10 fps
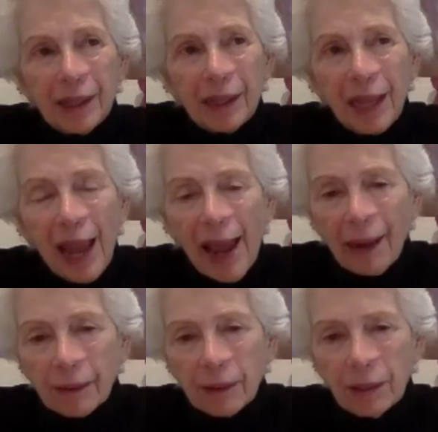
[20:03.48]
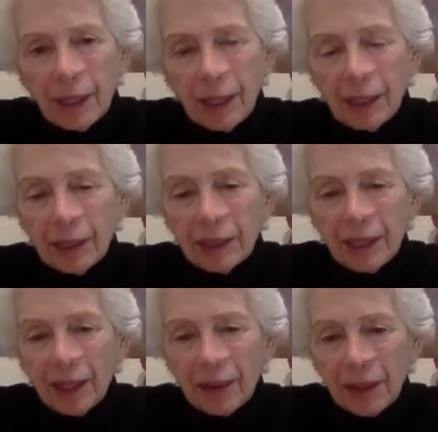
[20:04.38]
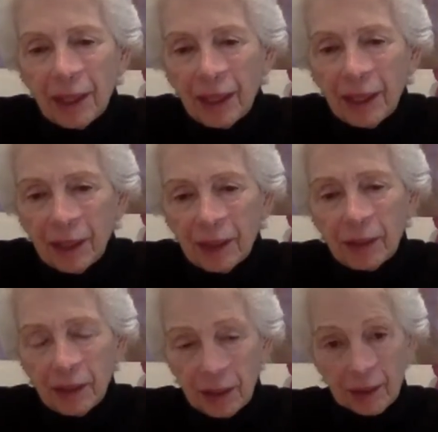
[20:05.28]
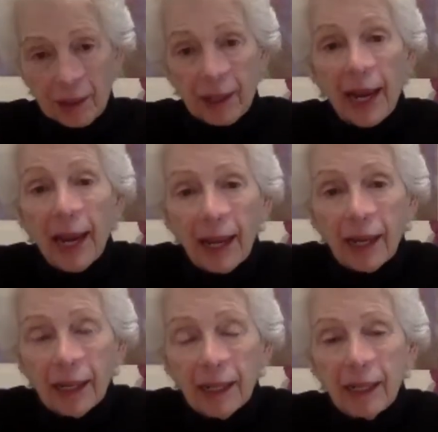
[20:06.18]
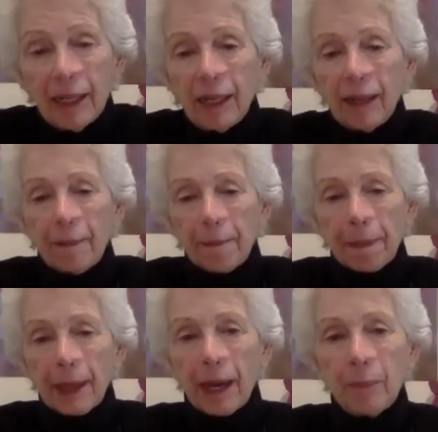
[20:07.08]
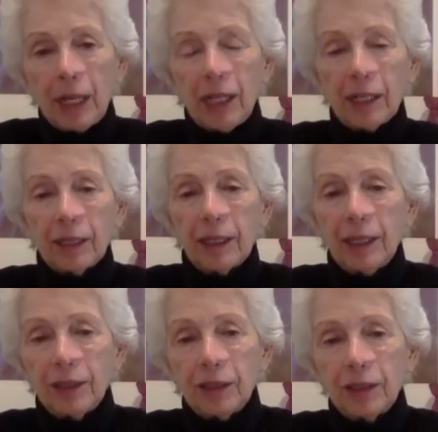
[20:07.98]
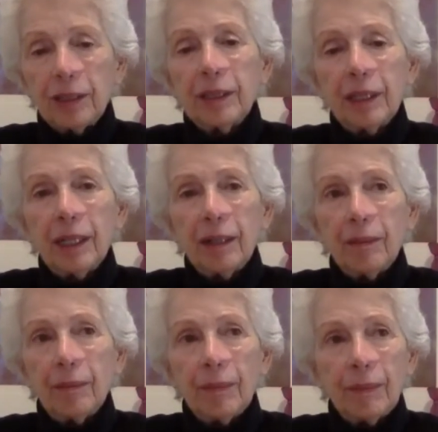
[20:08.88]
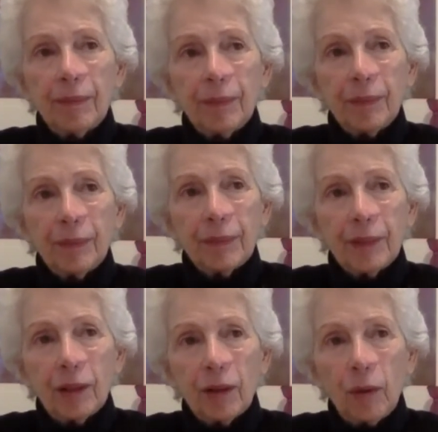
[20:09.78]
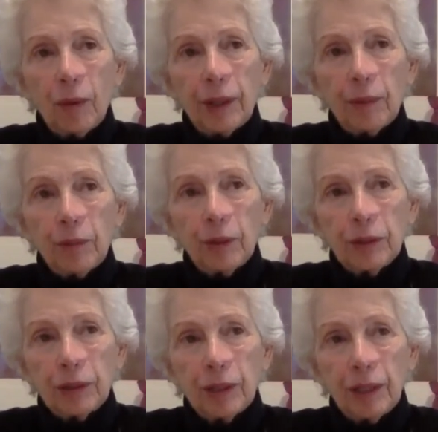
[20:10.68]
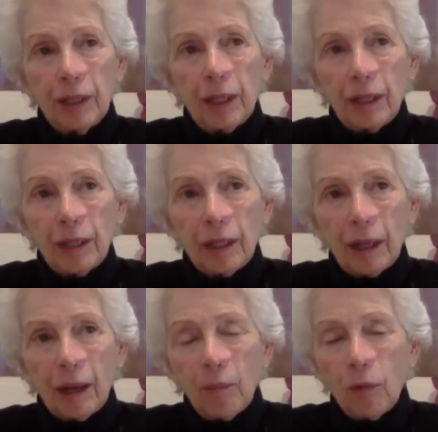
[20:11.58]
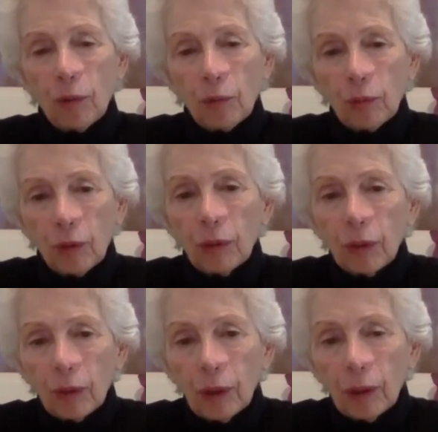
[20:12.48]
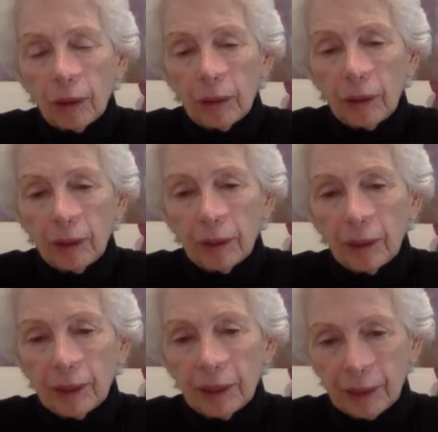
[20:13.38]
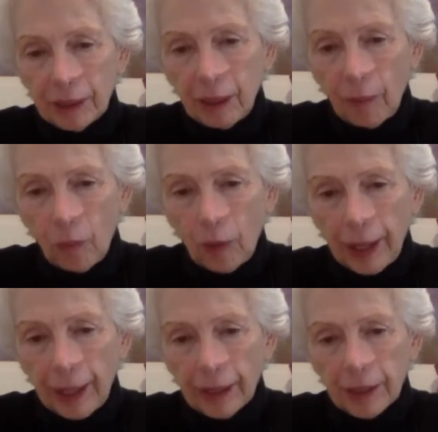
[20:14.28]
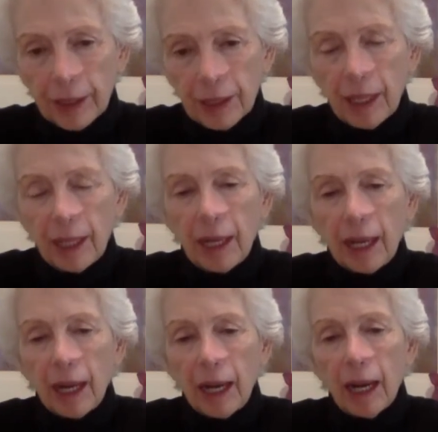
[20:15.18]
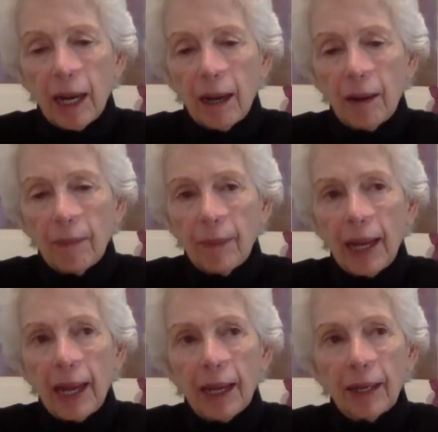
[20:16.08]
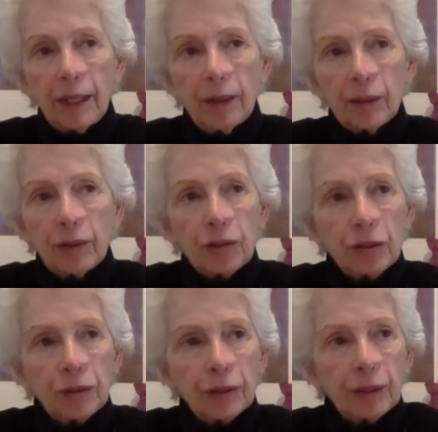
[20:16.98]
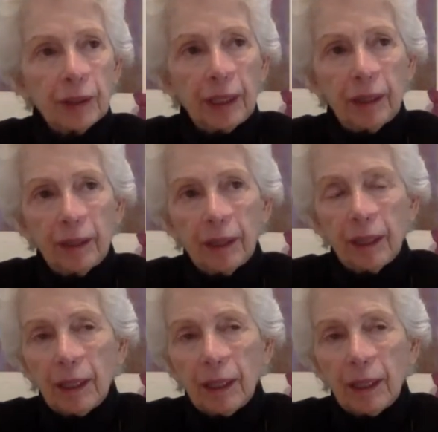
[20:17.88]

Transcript: that to the extent that it is today. I mean, at least, um, you know, it was a more rural in some ways. Um, and it certainly